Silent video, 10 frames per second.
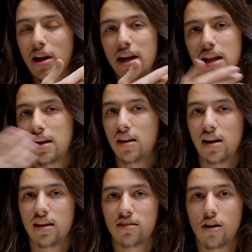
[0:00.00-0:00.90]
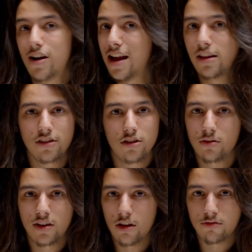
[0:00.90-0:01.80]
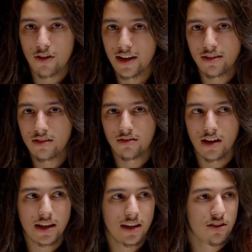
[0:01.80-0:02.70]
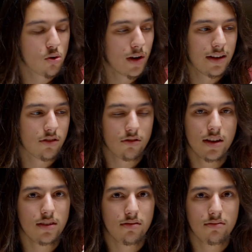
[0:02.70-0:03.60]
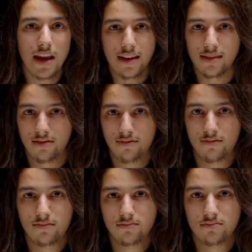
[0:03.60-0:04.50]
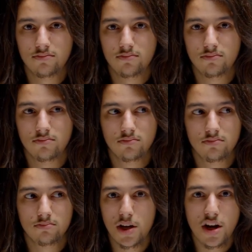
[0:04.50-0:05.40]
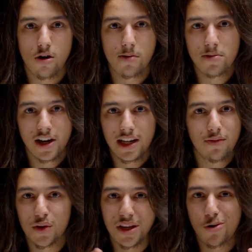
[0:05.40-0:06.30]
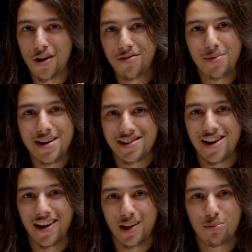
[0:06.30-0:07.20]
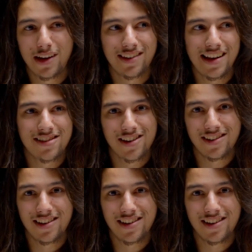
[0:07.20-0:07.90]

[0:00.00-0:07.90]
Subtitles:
getting is, are Alex and you still friends? And the short answer is yes. But no, I'm not going to give you any more information on it because that's just